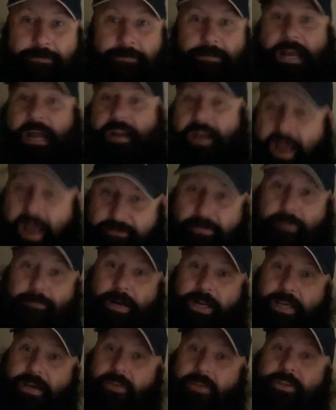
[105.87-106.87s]
And
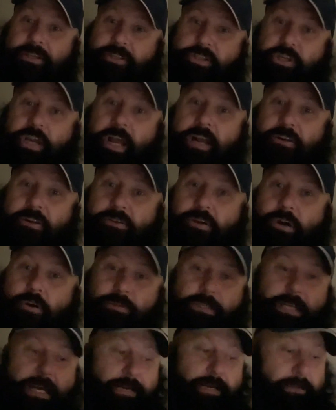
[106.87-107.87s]
everybody on this channel
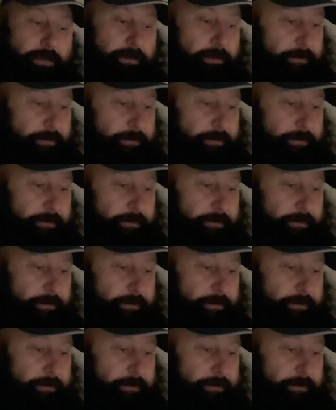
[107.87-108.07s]
knows that.